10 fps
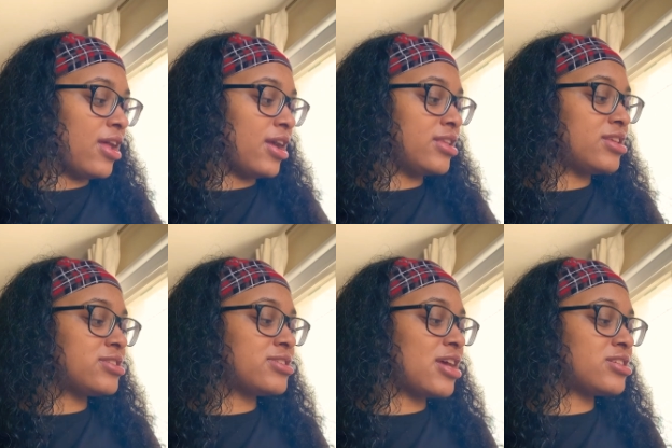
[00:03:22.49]
Like
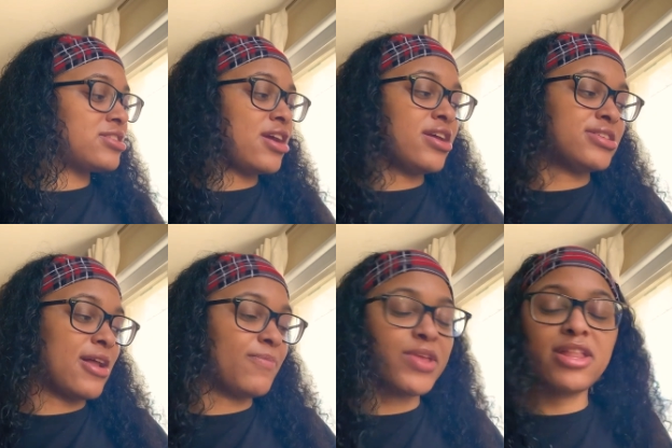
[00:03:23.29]
this Sagittarius that
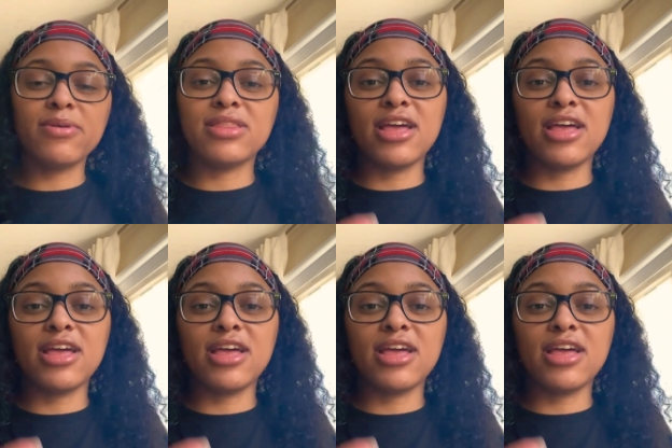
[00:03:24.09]
I'm dealing with,